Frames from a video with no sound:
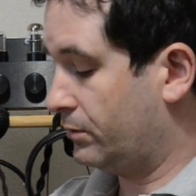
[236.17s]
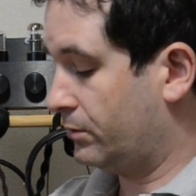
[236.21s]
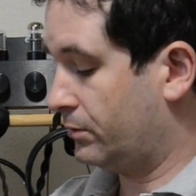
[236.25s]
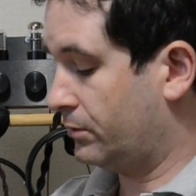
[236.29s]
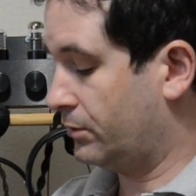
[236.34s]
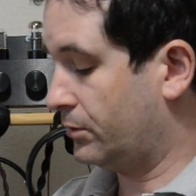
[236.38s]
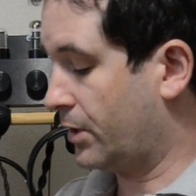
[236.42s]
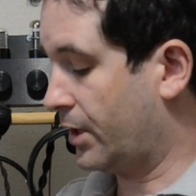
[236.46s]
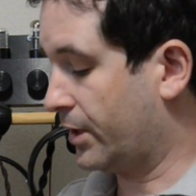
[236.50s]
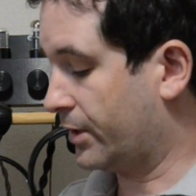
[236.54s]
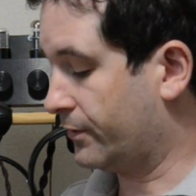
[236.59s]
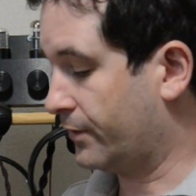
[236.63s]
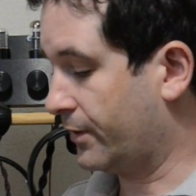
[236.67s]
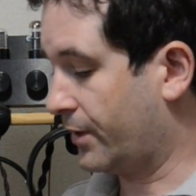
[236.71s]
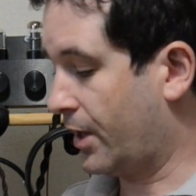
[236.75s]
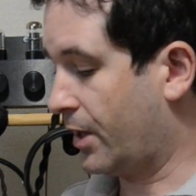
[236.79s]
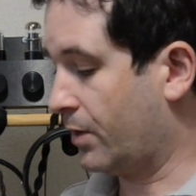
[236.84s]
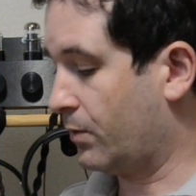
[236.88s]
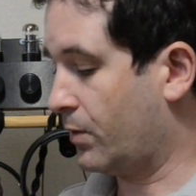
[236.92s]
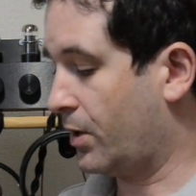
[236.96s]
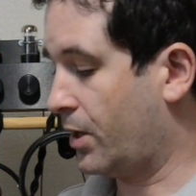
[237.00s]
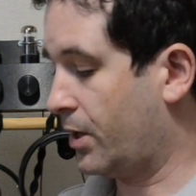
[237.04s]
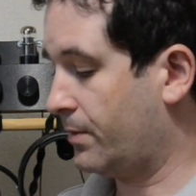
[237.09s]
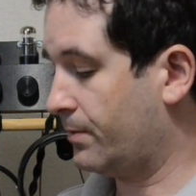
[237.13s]
like the
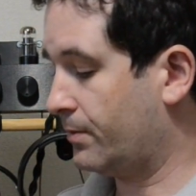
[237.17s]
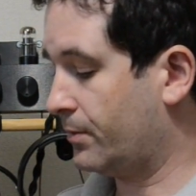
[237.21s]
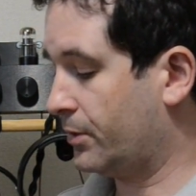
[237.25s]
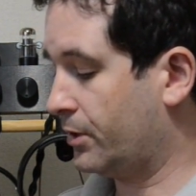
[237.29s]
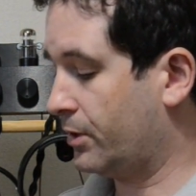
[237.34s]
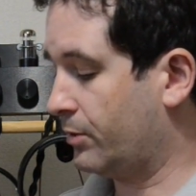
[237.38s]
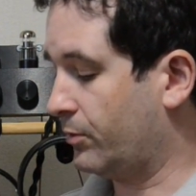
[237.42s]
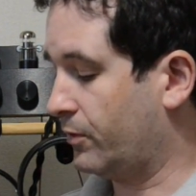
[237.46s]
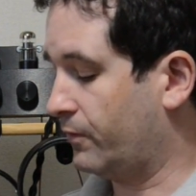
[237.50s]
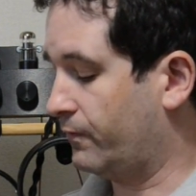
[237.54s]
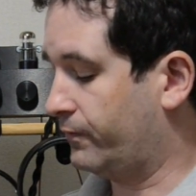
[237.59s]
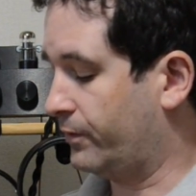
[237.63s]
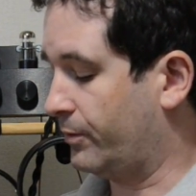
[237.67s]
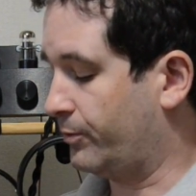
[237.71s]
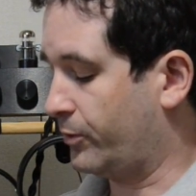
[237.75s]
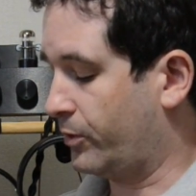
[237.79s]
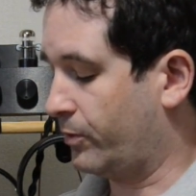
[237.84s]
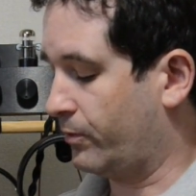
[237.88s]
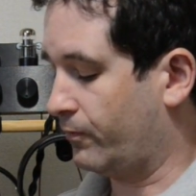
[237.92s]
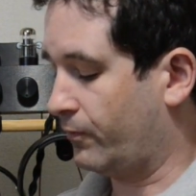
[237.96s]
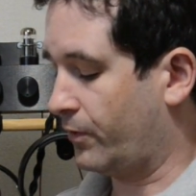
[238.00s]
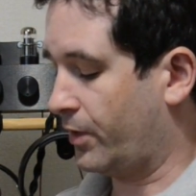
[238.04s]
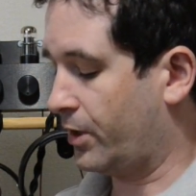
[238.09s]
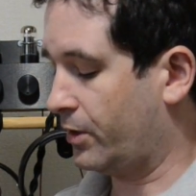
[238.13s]
Gateway, let me flip
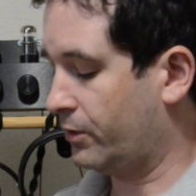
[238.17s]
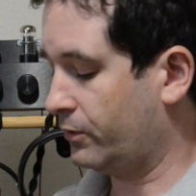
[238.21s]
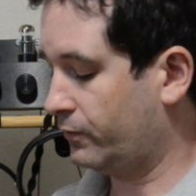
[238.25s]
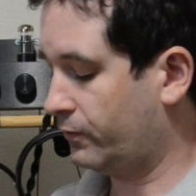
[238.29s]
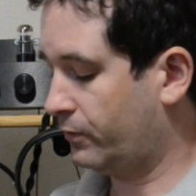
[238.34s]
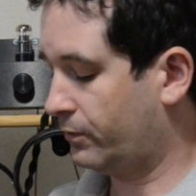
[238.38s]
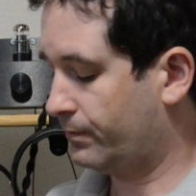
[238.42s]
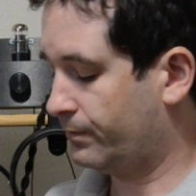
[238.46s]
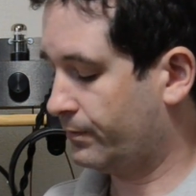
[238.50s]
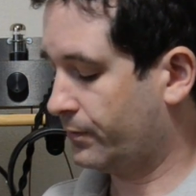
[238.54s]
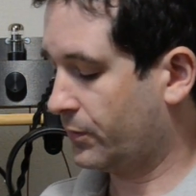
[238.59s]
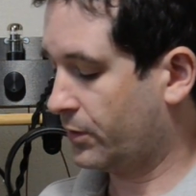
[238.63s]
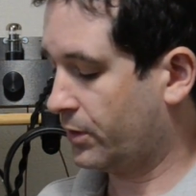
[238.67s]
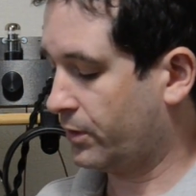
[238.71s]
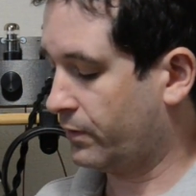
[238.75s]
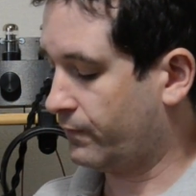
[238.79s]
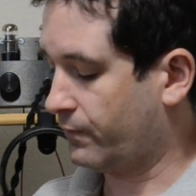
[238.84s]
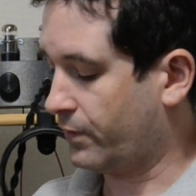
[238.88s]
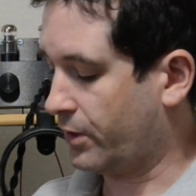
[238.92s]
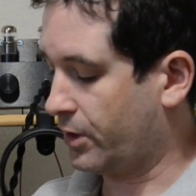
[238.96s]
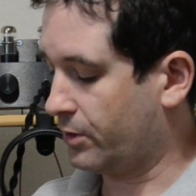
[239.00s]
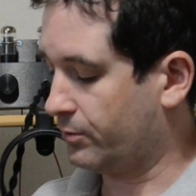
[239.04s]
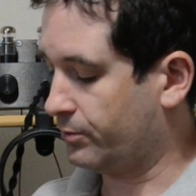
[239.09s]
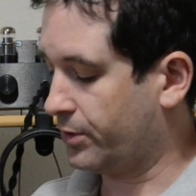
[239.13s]
them round. If
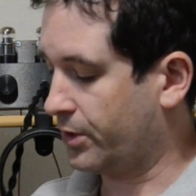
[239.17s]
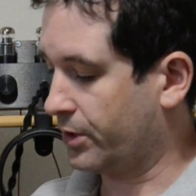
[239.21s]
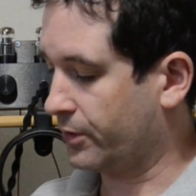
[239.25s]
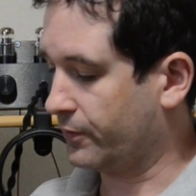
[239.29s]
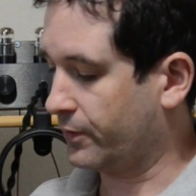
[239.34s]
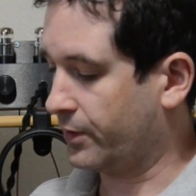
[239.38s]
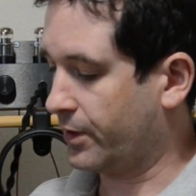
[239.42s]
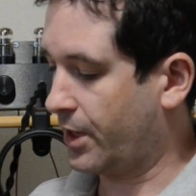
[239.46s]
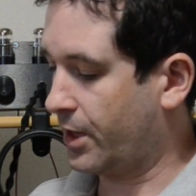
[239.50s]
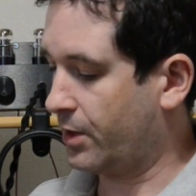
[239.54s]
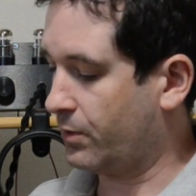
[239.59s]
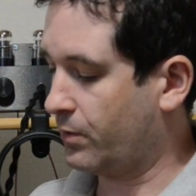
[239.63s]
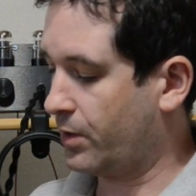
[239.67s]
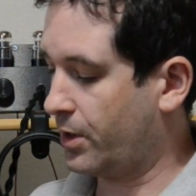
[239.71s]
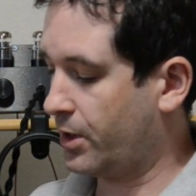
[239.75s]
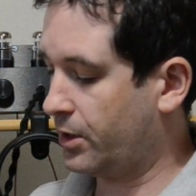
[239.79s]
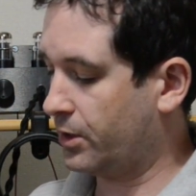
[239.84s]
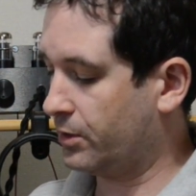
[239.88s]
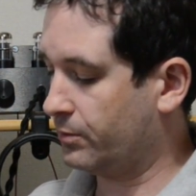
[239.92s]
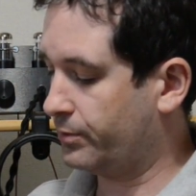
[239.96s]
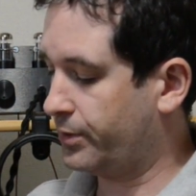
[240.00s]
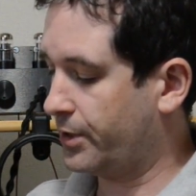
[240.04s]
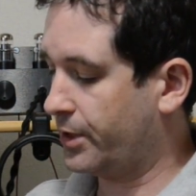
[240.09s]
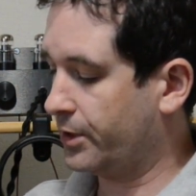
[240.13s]
I unplug the Gateway
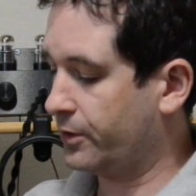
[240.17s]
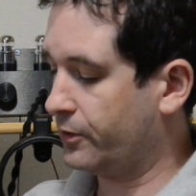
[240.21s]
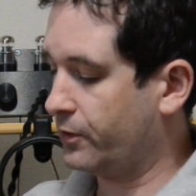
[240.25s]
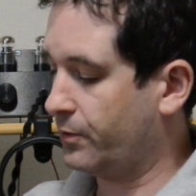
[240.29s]
and plug in